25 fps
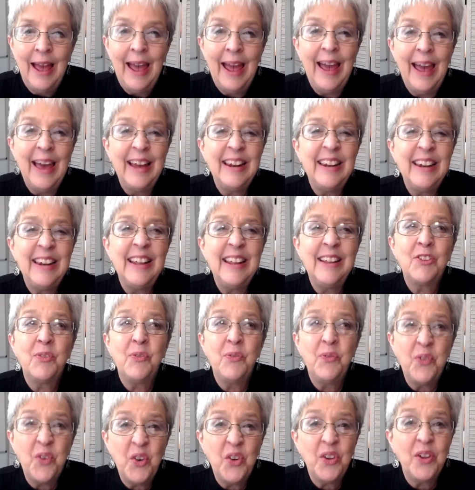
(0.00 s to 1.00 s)
And it's
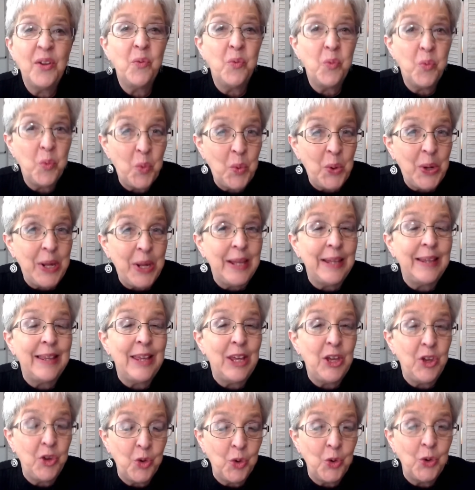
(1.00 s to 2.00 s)
full of
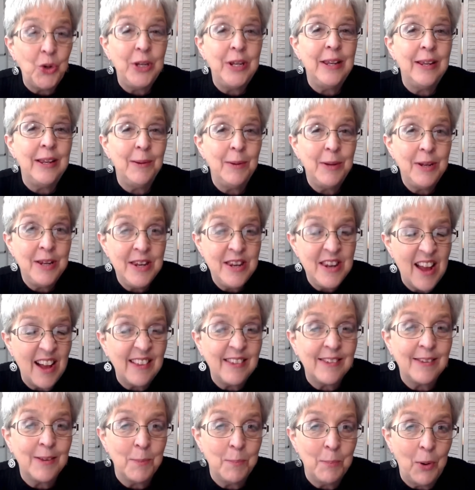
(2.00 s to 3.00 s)
really good
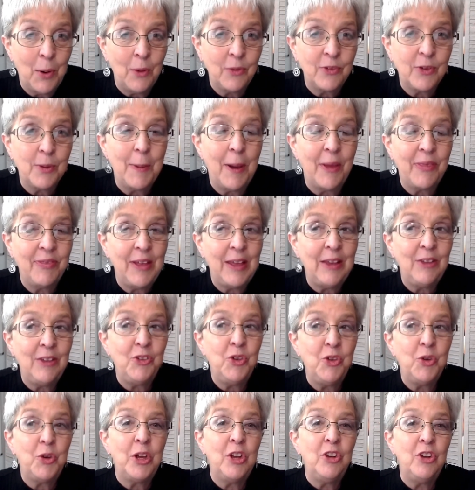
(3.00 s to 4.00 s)
nuts and bolts about
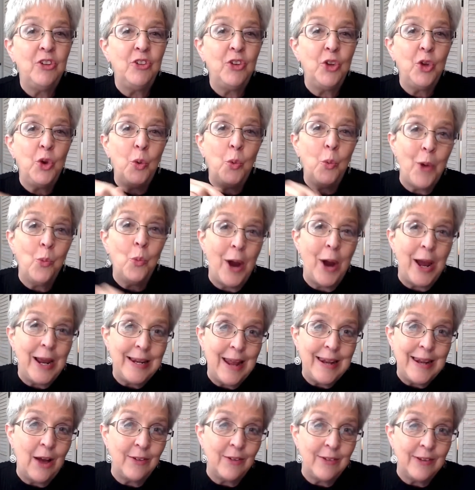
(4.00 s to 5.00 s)
things you can do right
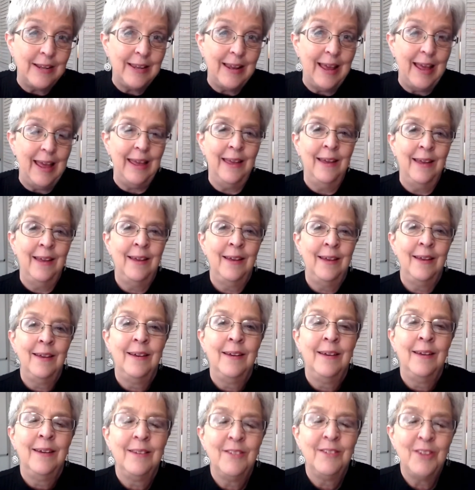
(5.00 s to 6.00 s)
now today
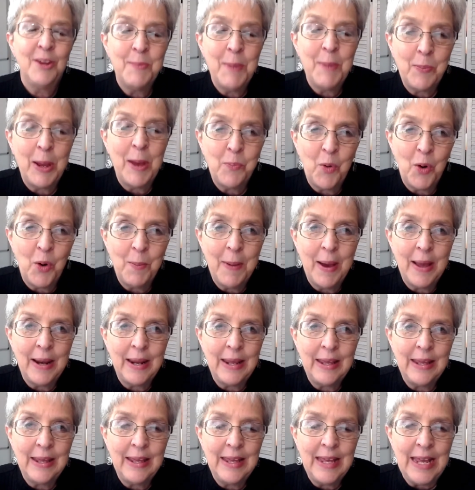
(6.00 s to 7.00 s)
to make more
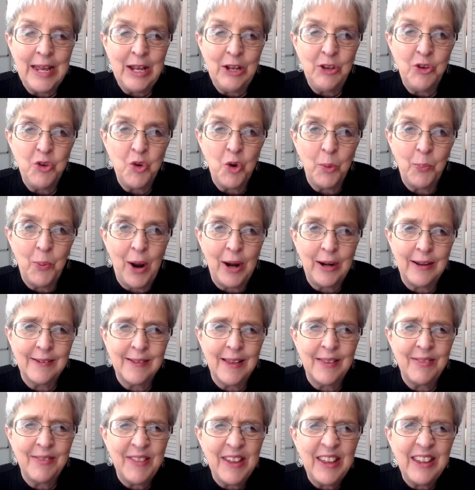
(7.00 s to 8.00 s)
money in your practice. I
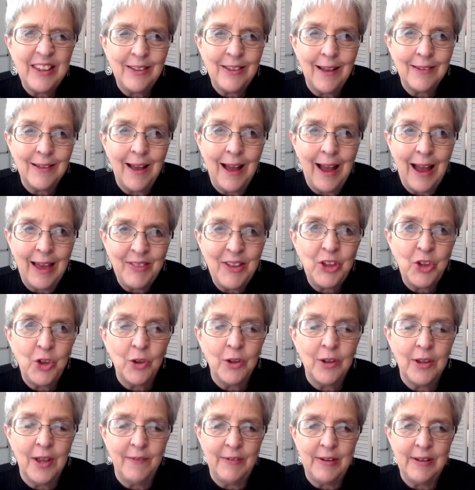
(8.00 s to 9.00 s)
think you'll
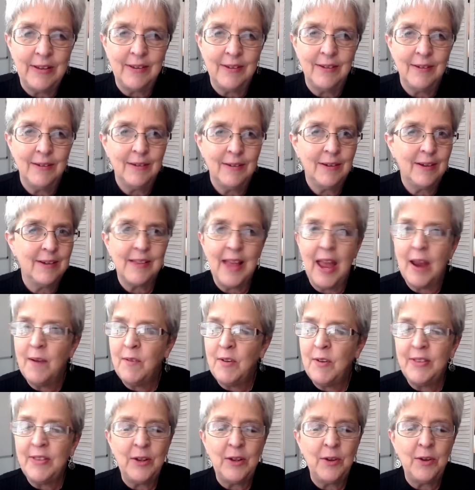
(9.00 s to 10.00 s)
love it because
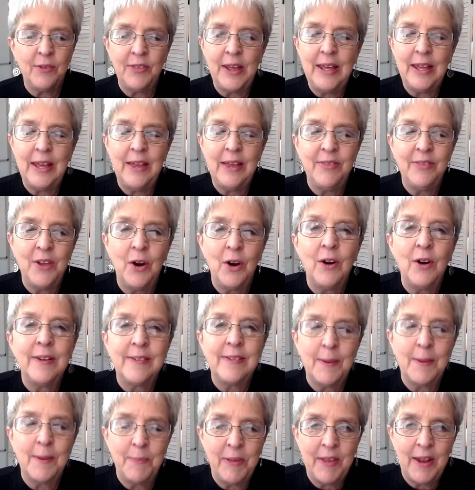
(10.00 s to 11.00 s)
every single thing in there is
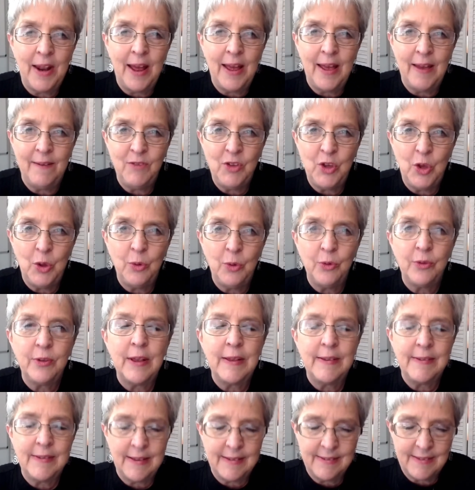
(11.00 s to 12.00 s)
something that I have used
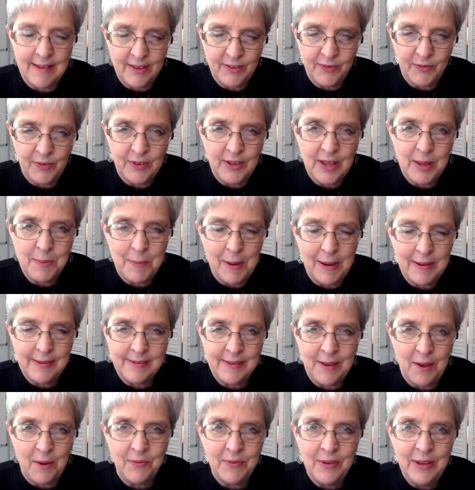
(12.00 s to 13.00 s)
successfully
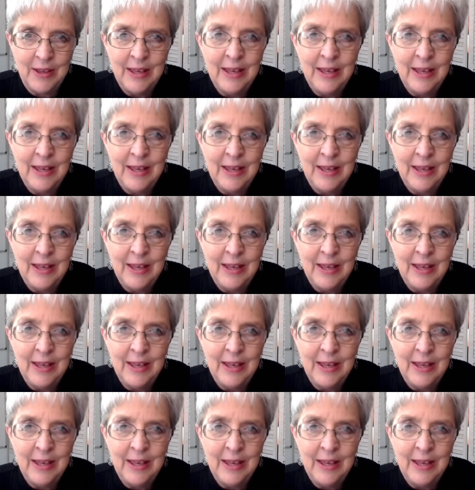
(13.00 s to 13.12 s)
myself.